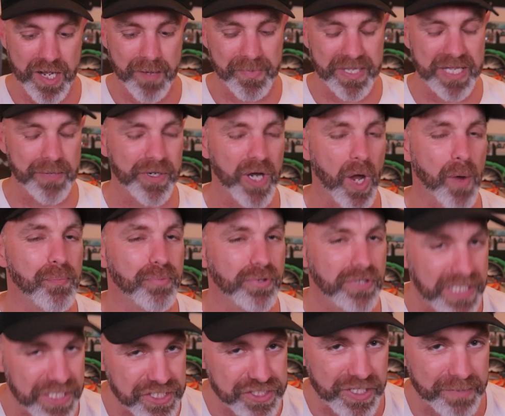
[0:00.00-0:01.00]
But there we go,
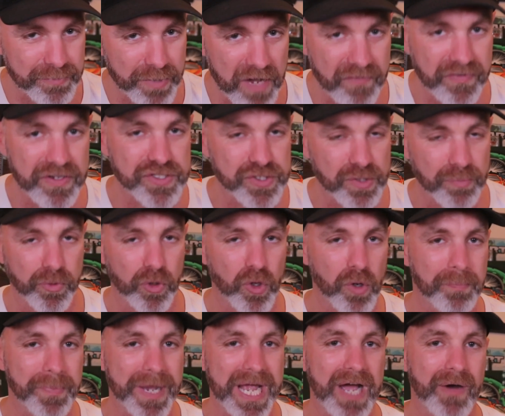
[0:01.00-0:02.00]
please jump over,
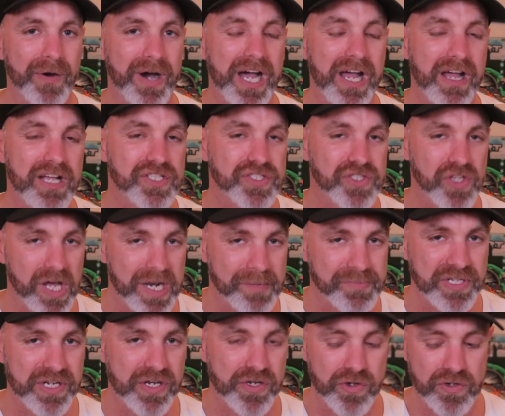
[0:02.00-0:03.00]
support Bauer, sign
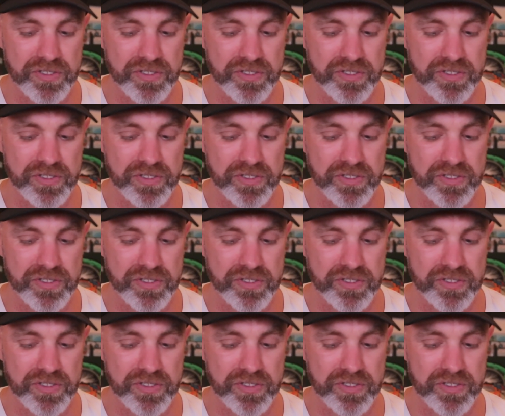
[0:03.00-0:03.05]
up to their